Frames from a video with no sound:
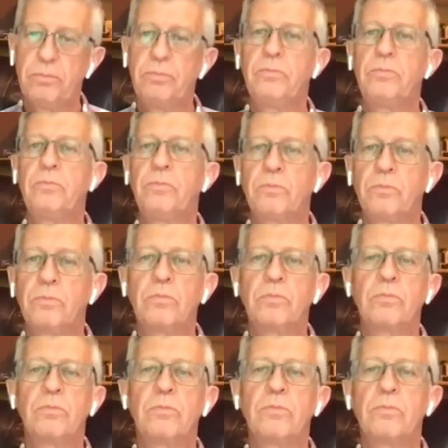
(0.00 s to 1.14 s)

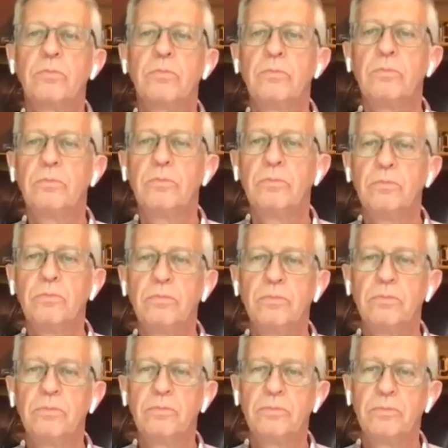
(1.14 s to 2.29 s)

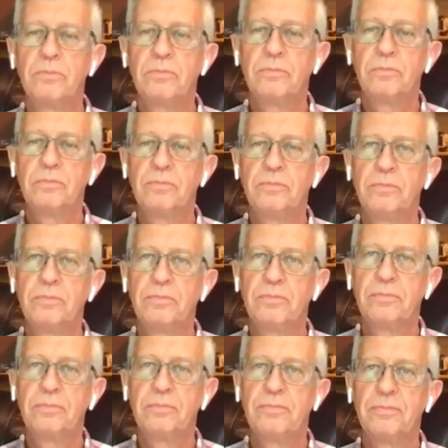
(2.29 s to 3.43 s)

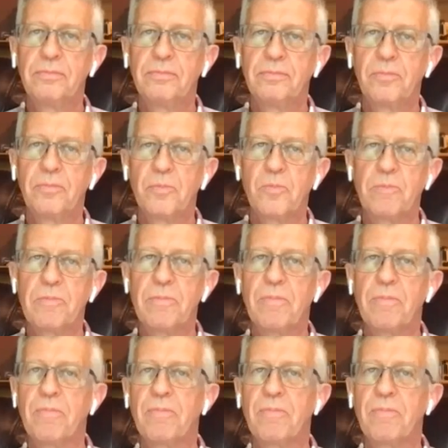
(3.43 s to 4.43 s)
The person shown says nothing.